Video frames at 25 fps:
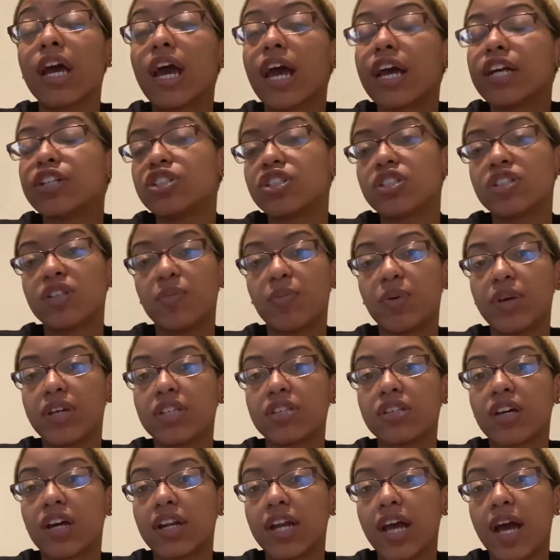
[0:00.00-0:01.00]
It just
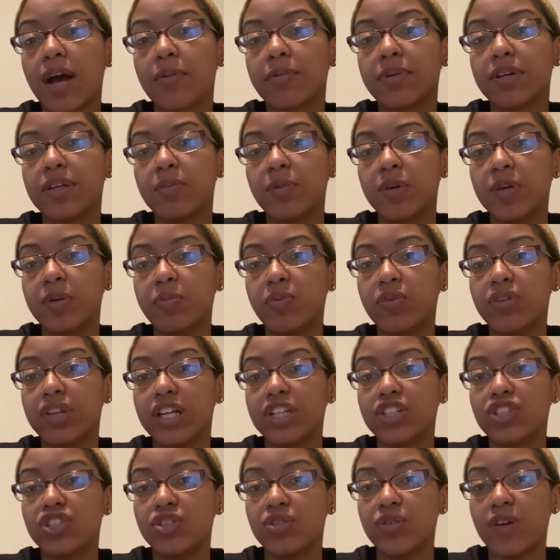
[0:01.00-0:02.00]
depends on how many people
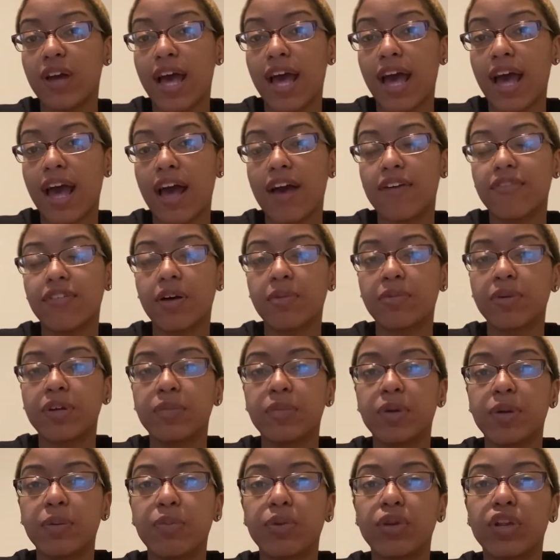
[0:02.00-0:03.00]
that you have, how many
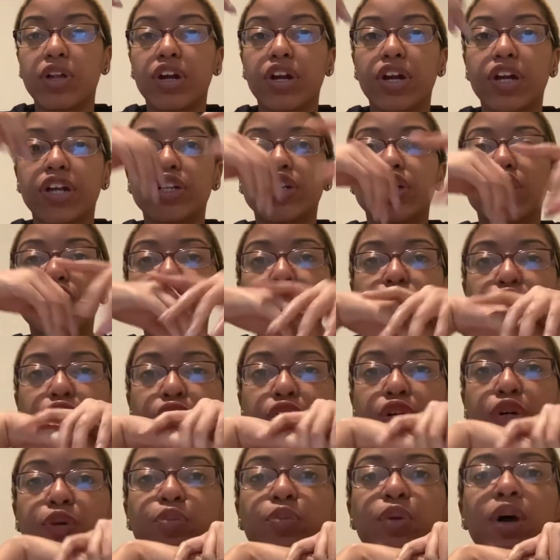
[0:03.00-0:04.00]
people are in your
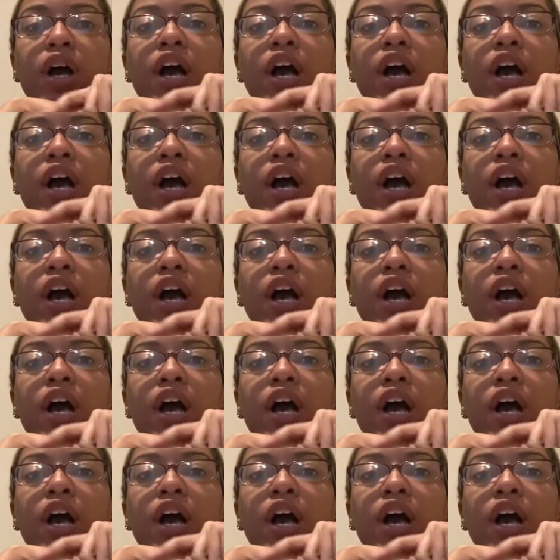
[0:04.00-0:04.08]
group.